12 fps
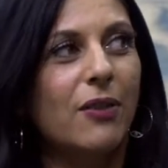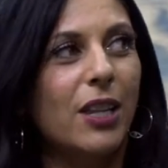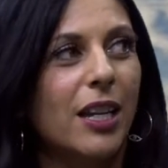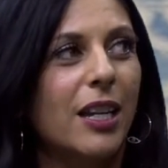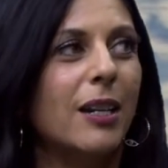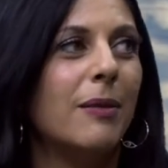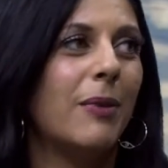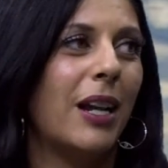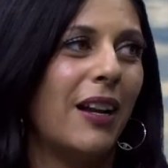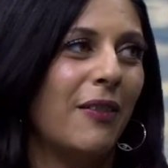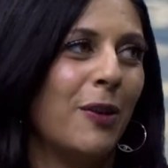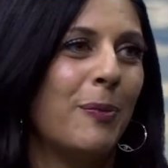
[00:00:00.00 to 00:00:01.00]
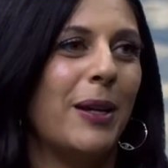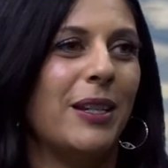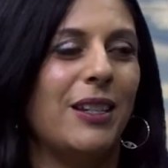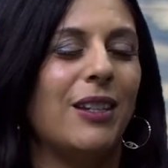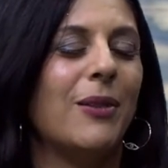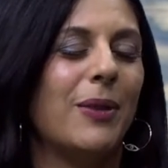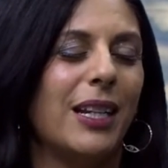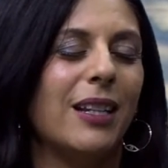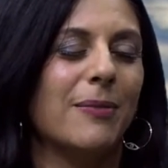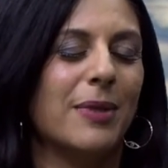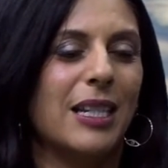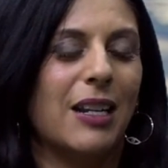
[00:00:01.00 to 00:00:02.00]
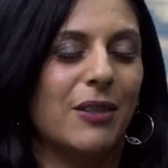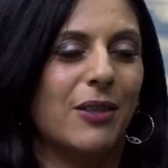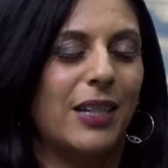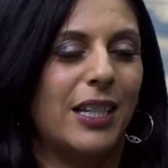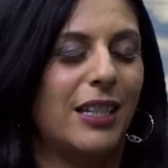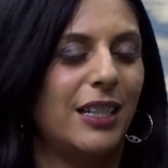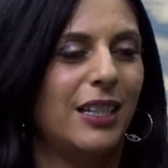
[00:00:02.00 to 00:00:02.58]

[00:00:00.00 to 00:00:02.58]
them, whatever. But when it comes down to it,